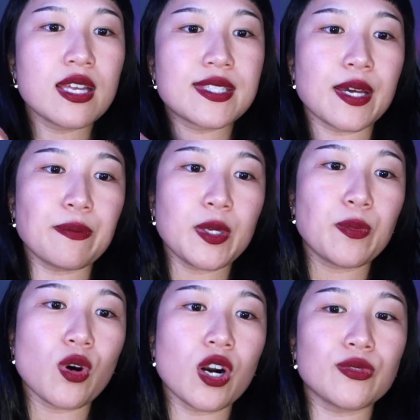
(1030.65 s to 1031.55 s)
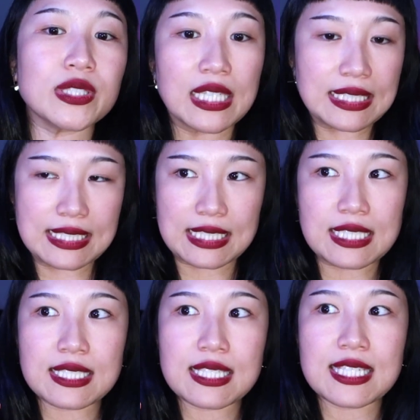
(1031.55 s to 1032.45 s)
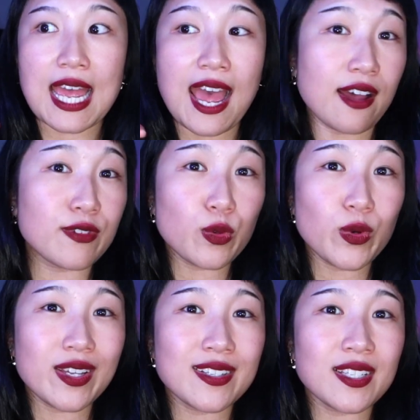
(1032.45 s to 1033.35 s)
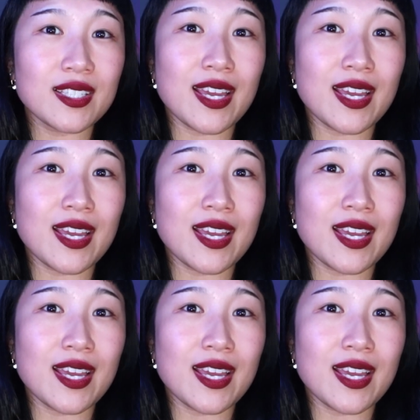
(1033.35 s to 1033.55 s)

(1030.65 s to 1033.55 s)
some people are reluctant to having one.